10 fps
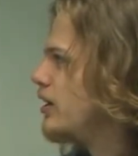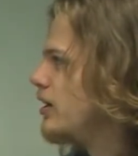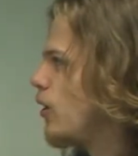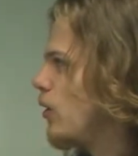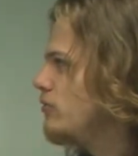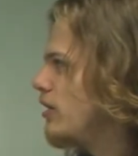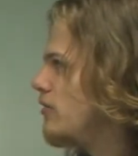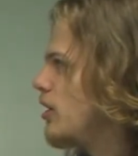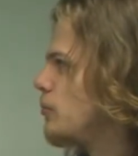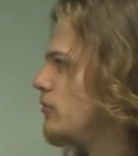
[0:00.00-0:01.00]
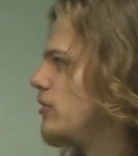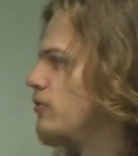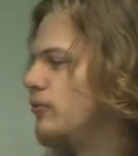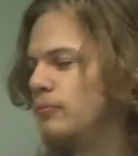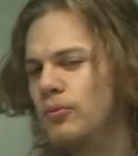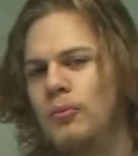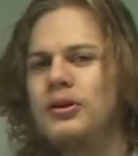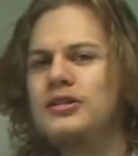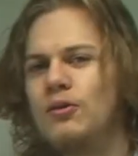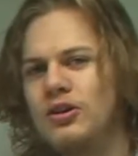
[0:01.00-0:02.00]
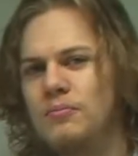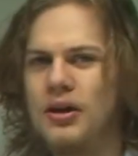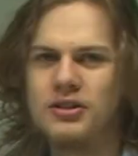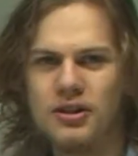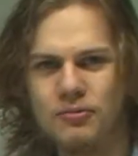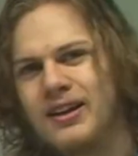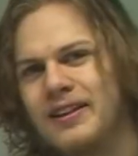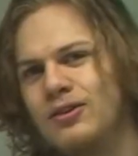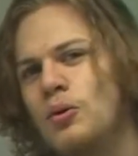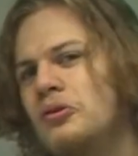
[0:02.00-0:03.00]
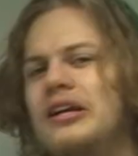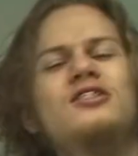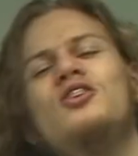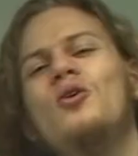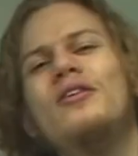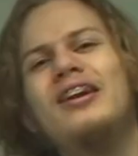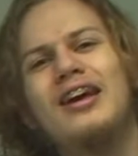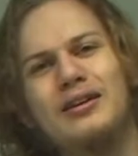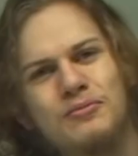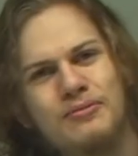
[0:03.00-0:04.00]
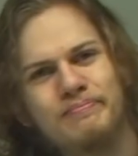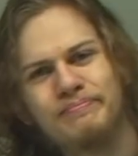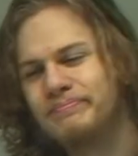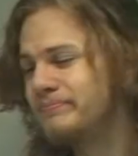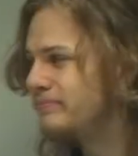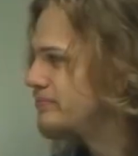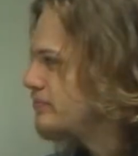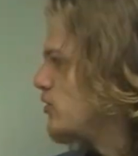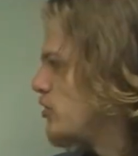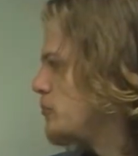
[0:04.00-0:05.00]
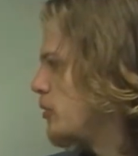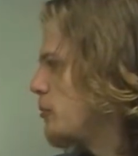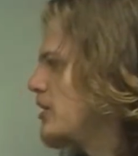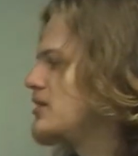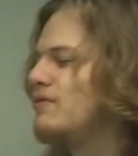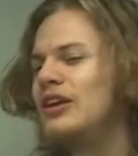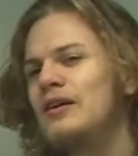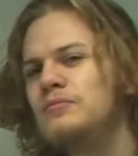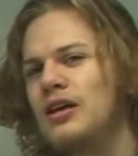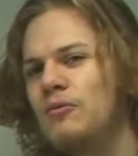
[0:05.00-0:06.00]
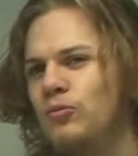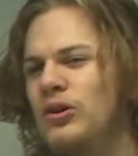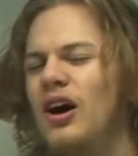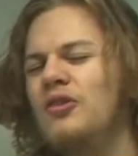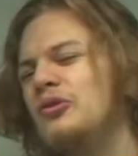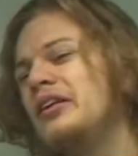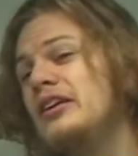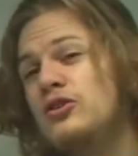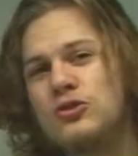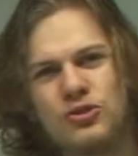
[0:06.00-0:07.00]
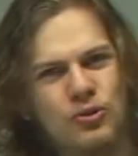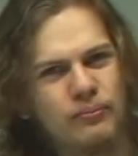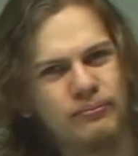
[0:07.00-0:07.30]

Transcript: Now waves have a number of different properties that we can measure. That's why we need to know their names. So these properties have names that we aren't really used to.